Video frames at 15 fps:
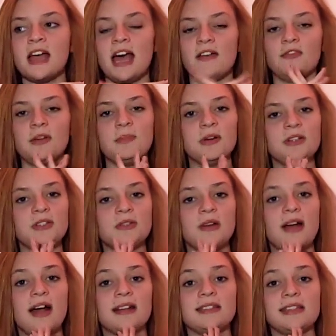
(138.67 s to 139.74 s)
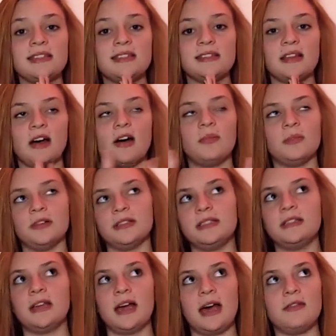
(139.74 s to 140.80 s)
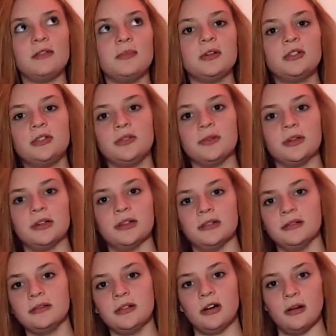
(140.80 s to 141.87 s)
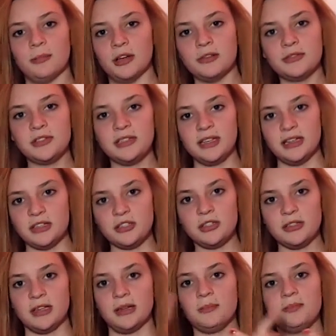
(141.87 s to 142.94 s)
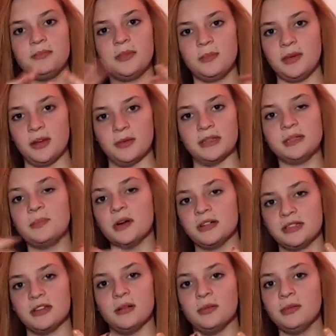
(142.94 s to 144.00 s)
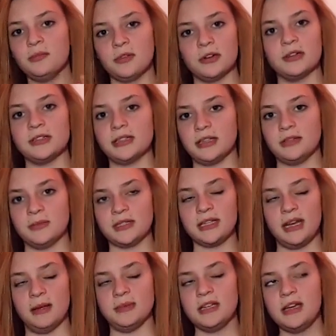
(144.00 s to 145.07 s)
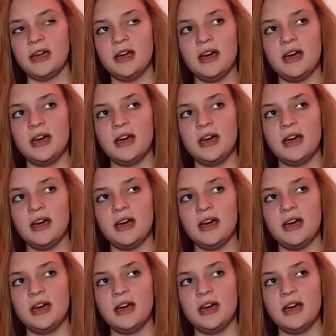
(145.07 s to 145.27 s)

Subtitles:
Every bookstore has this, every bookstore, almost-ish, like the big ones, Barnes & Noble and Borders, like the ones I named.